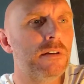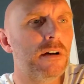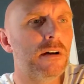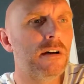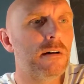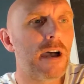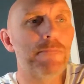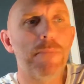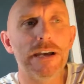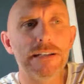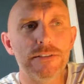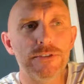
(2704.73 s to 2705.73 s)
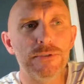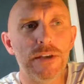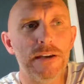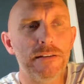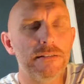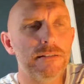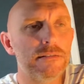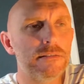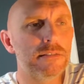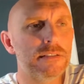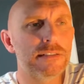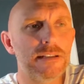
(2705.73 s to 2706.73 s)
I might do that.
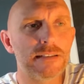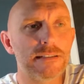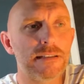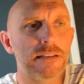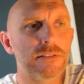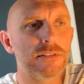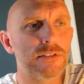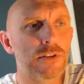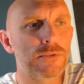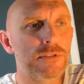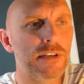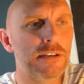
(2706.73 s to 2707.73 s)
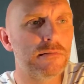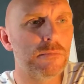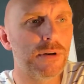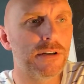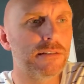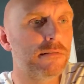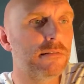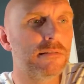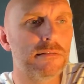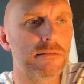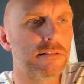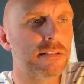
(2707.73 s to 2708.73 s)
It's not set in stone yet, but
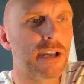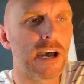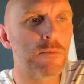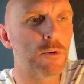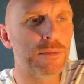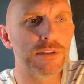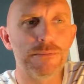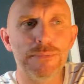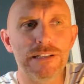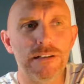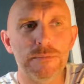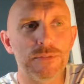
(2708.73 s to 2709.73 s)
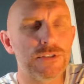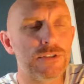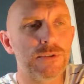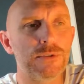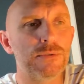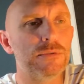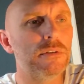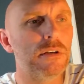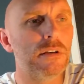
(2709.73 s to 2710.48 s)
yeah, I'm open to meetups too.